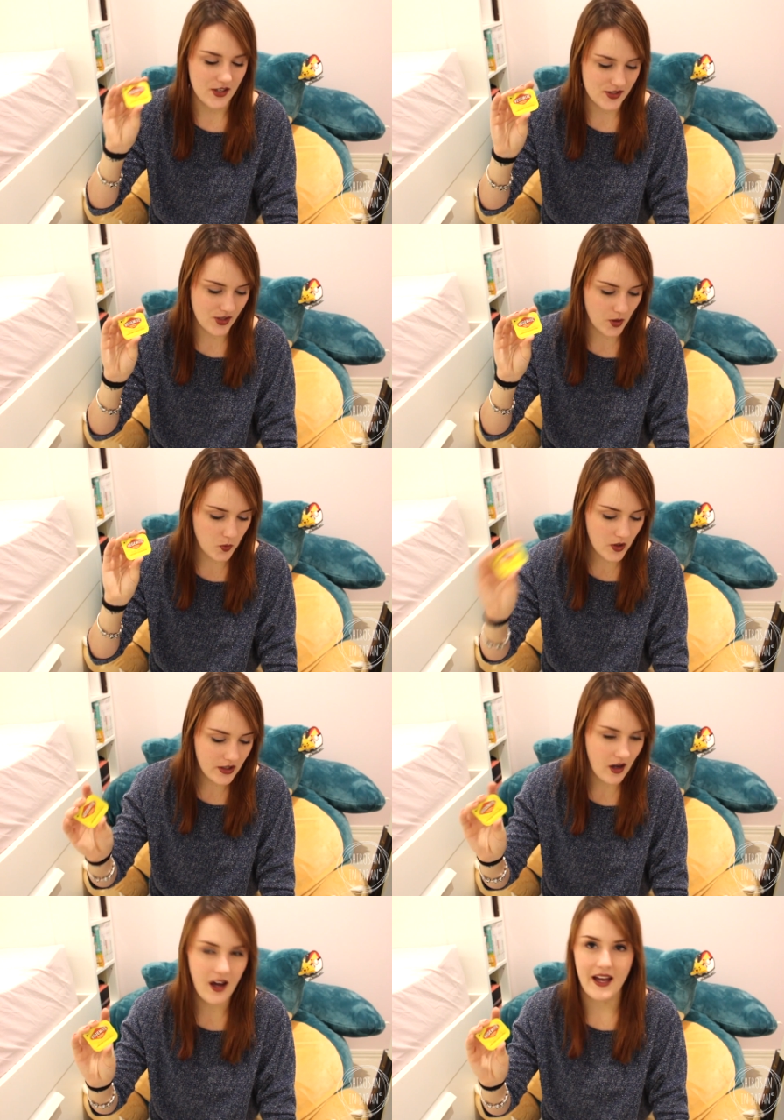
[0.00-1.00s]
So
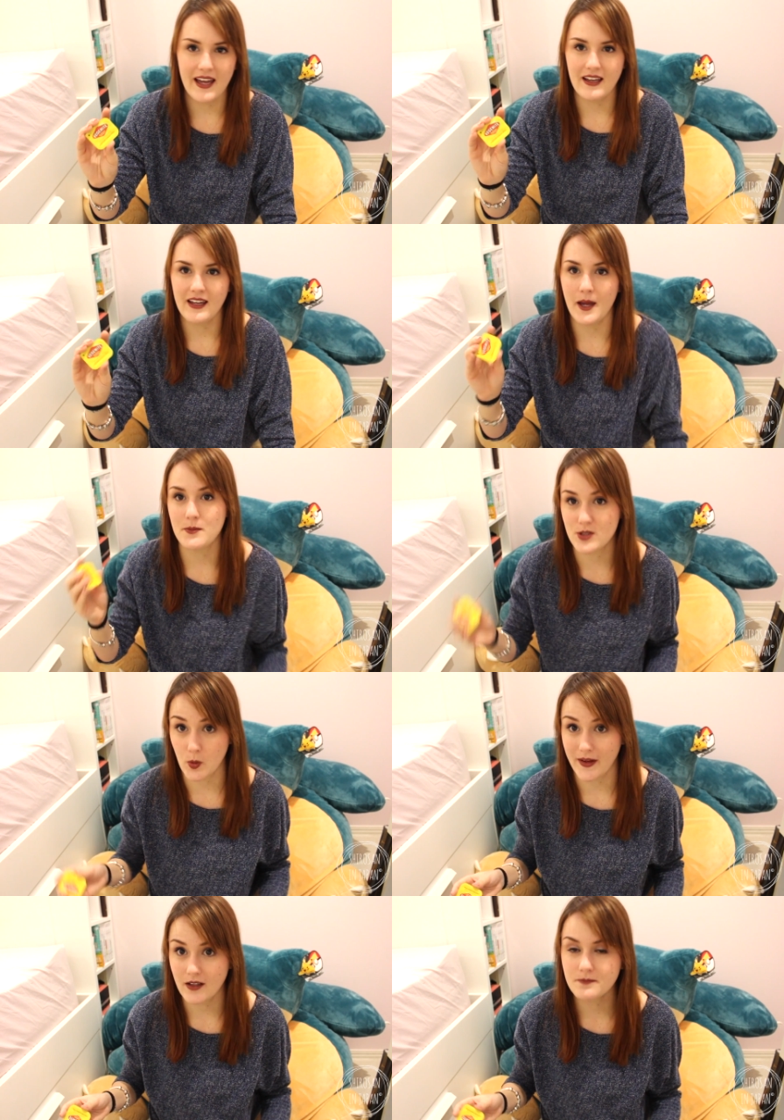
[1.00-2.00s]
what I am
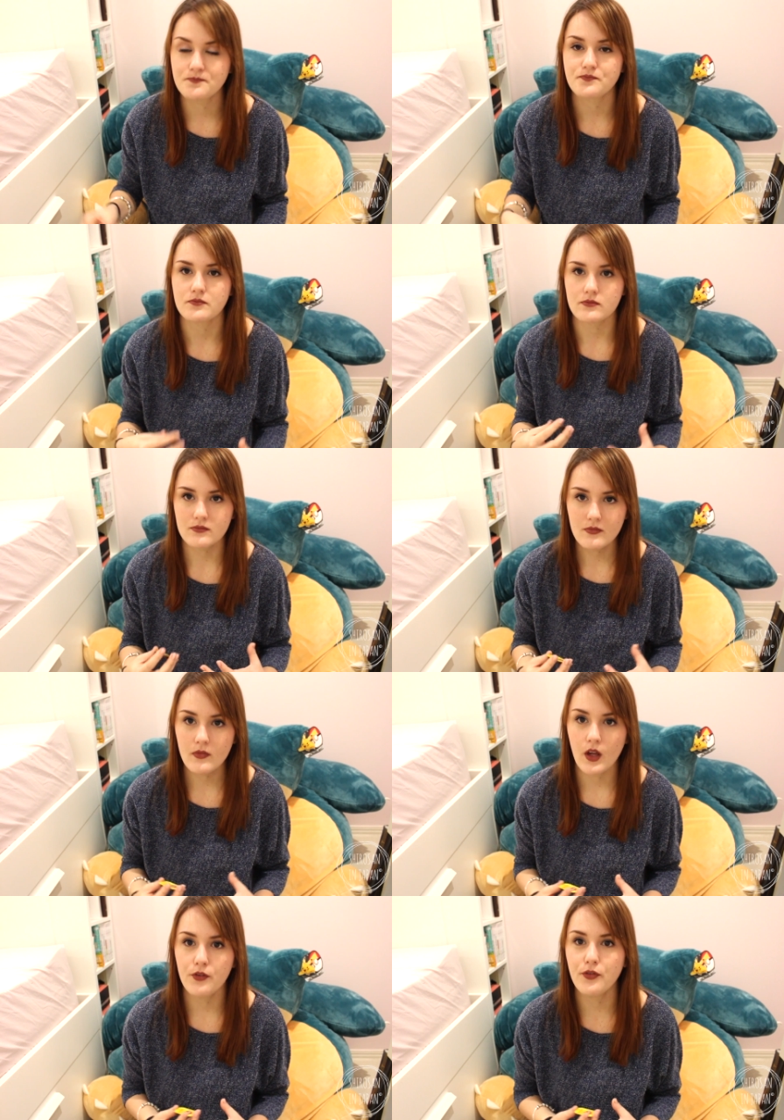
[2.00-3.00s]
doing
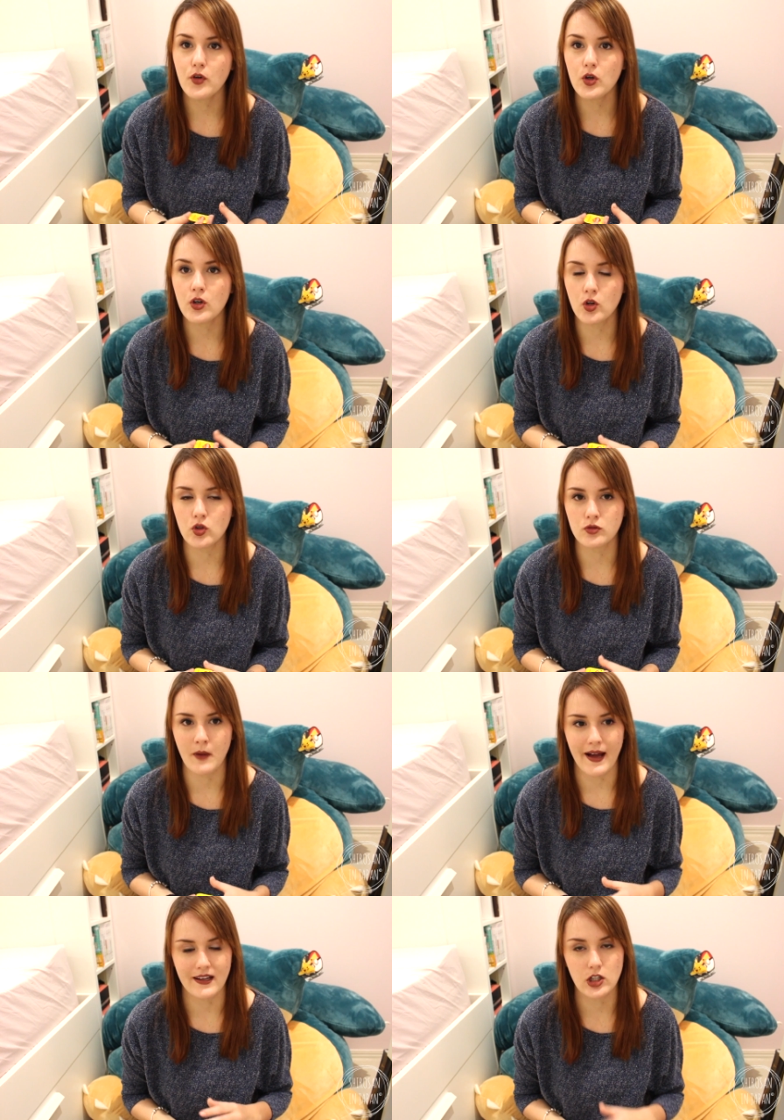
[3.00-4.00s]
for all
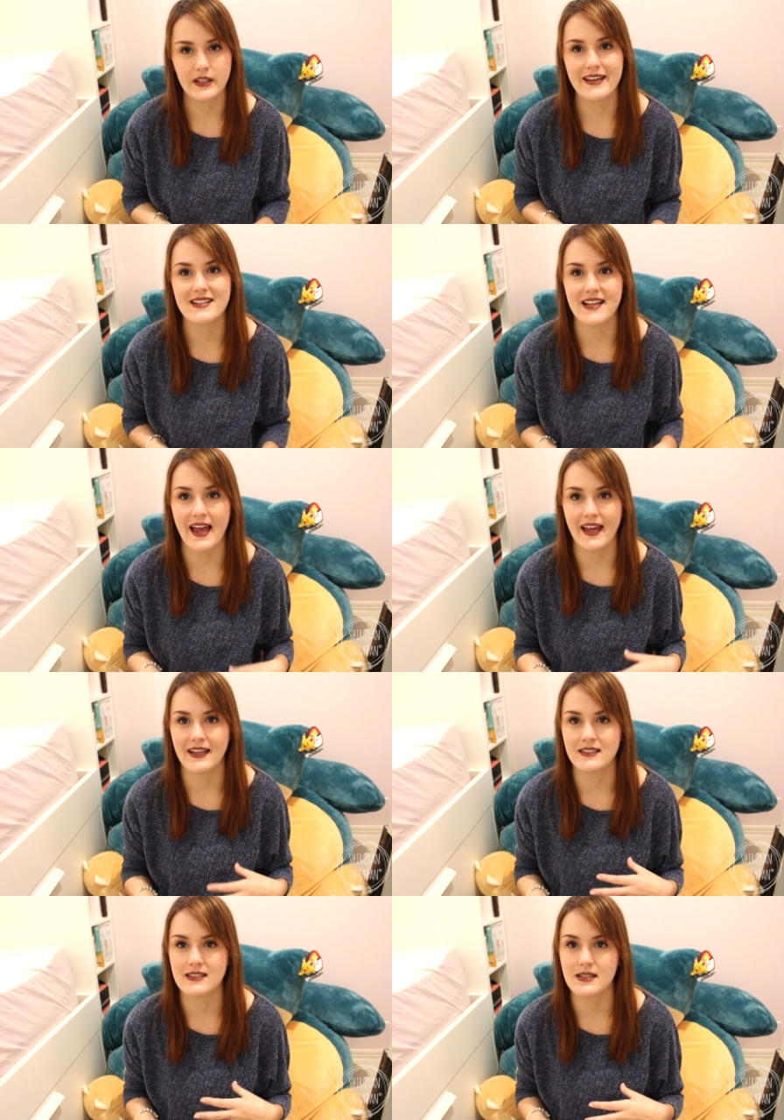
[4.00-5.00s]
my colleagues
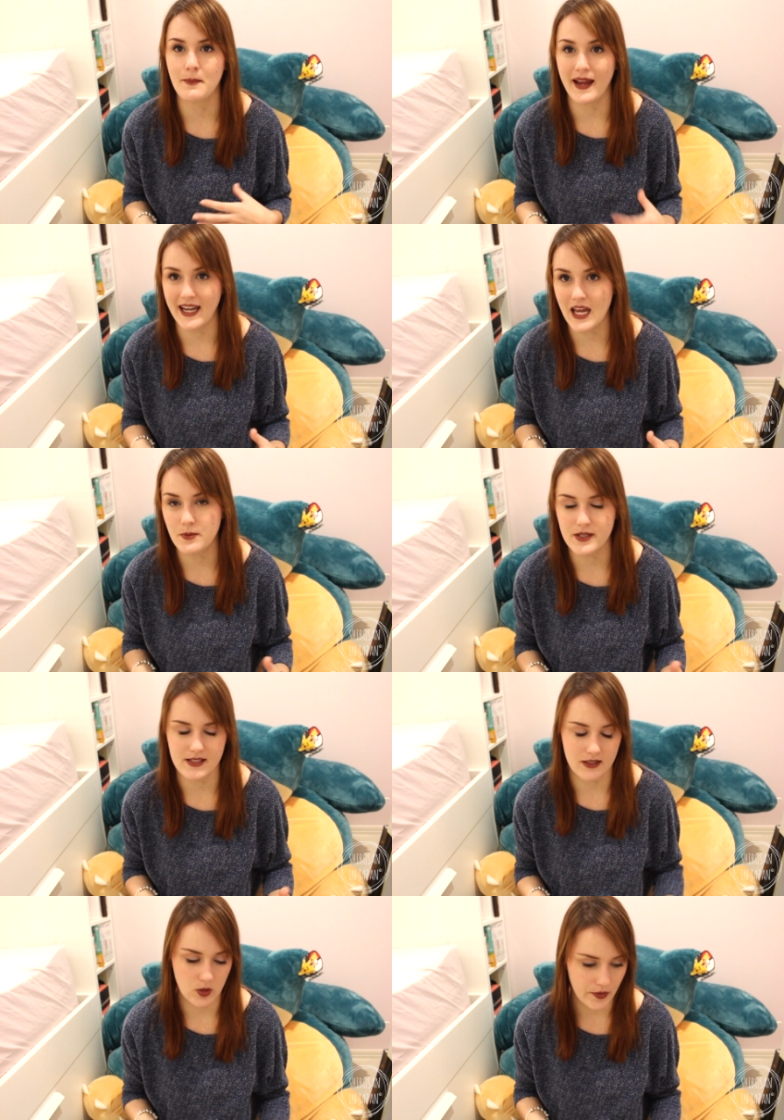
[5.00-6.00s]
and my
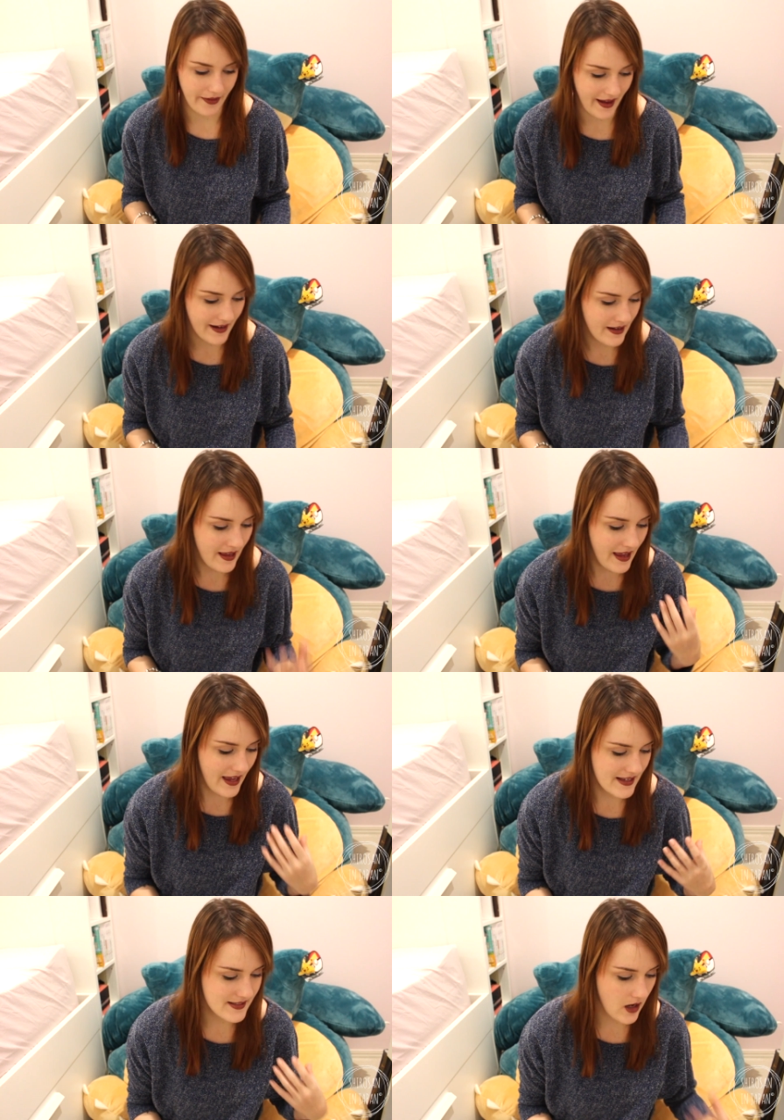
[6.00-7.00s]
neighbours and all that
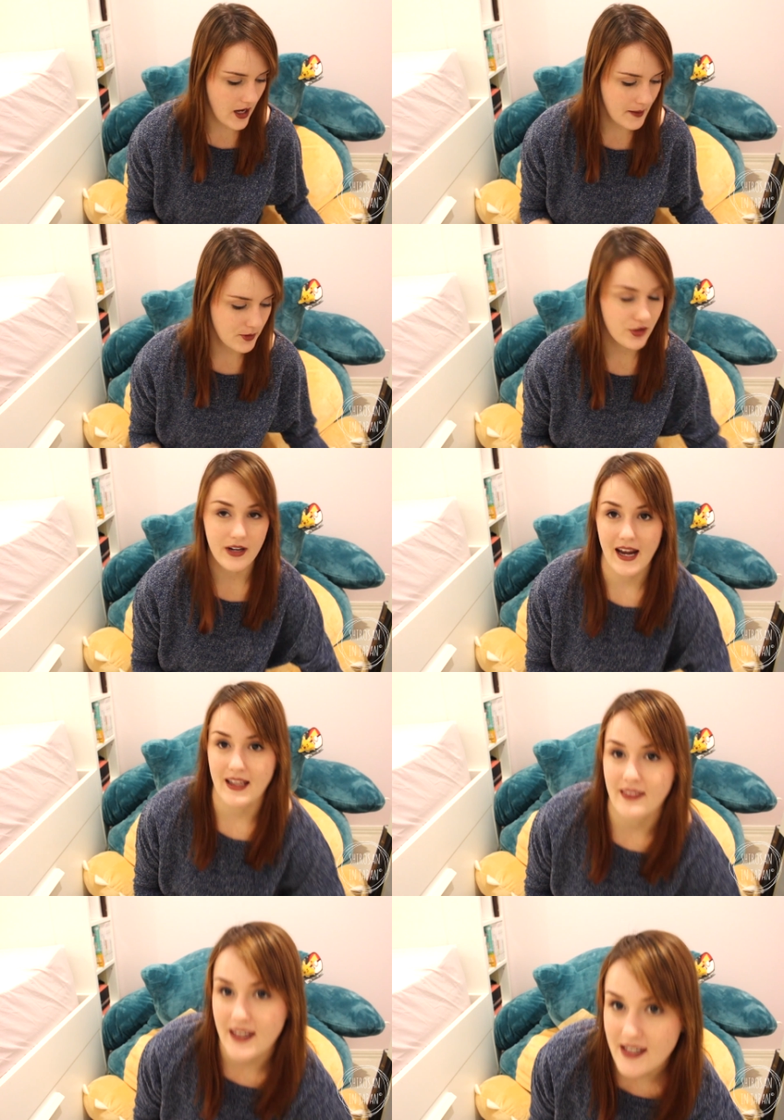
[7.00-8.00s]
is I'm
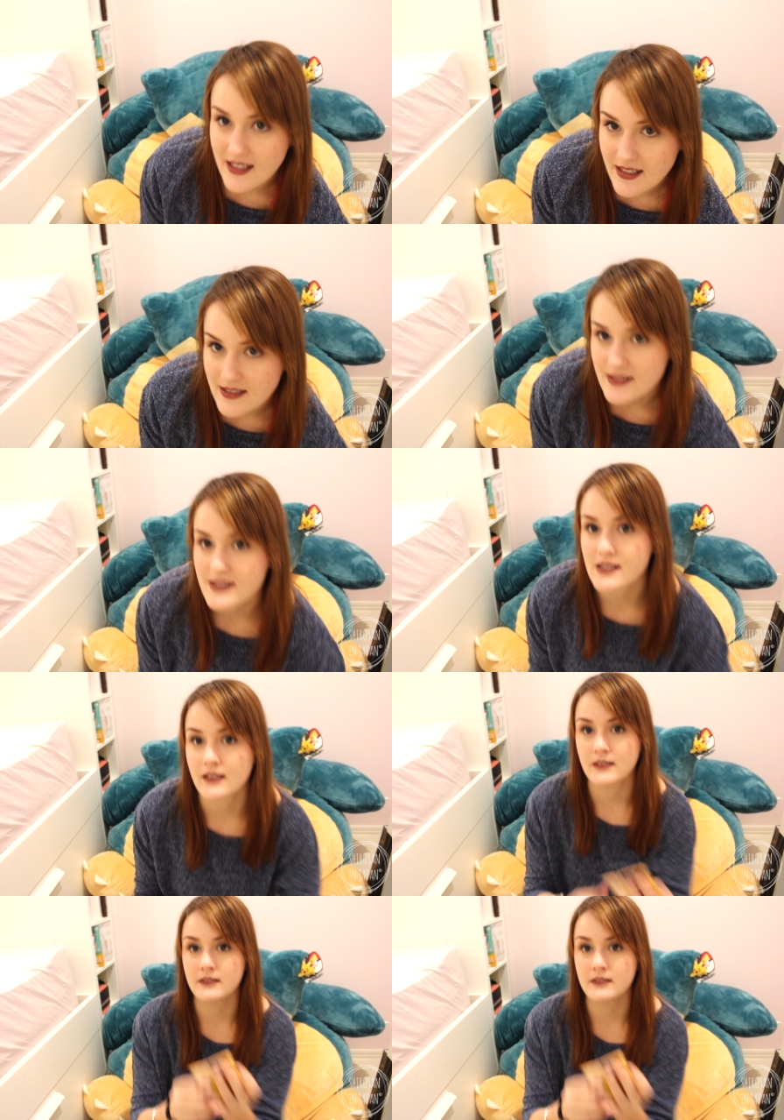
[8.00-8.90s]
creating these.